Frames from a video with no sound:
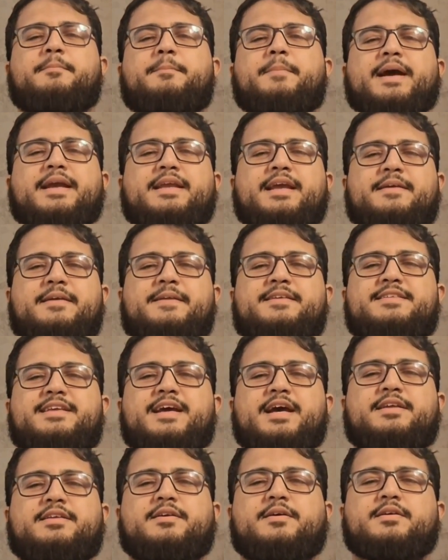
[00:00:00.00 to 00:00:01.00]
My name is
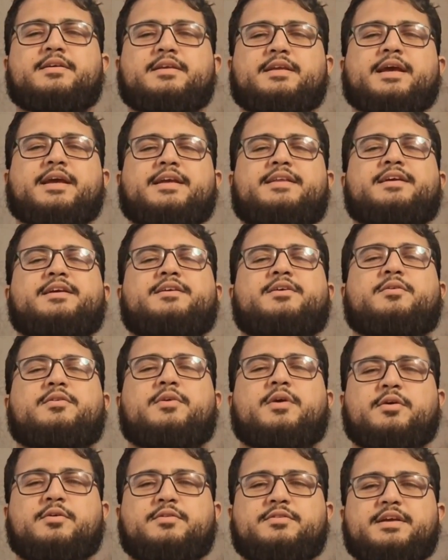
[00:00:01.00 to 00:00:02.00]
Daniel, and did you
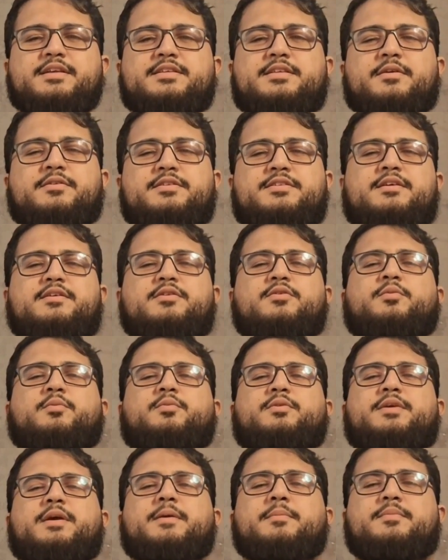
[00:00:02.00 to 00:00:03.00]
know that there is a
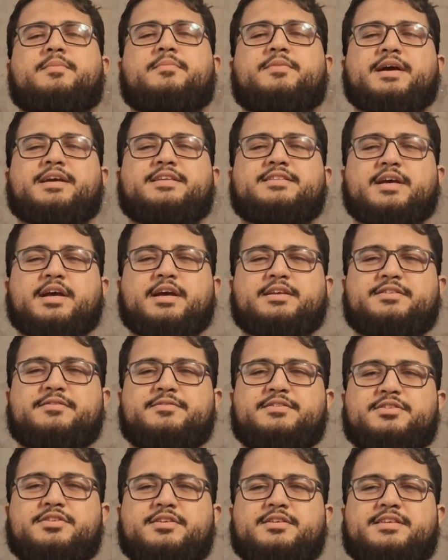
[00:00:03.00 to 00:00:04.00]
tool that provides
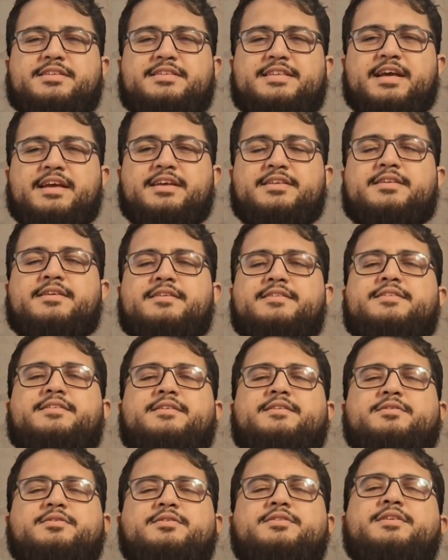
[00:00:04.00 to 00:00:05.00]
artificial
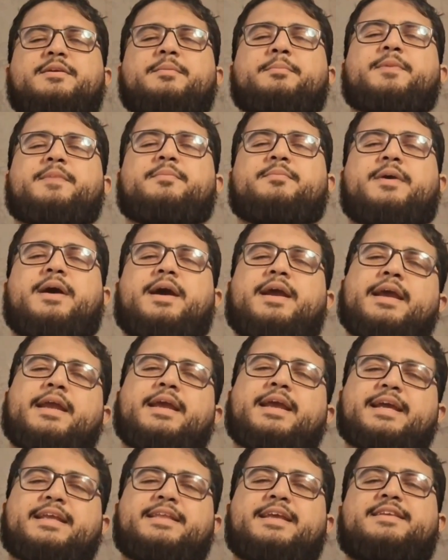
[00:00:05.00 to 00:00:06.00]
intelligence to simplify
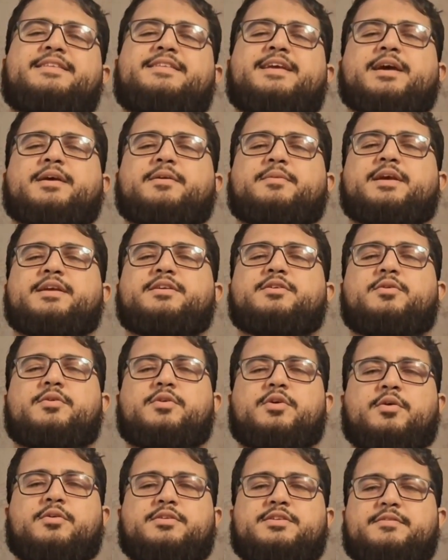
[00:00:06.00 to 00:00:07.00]
and accelerate your
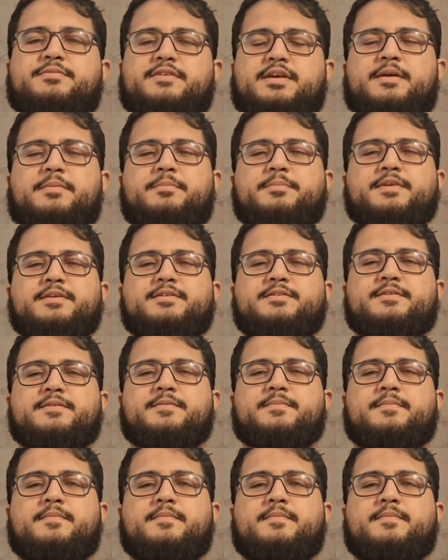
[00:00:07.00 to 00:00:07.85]
code development?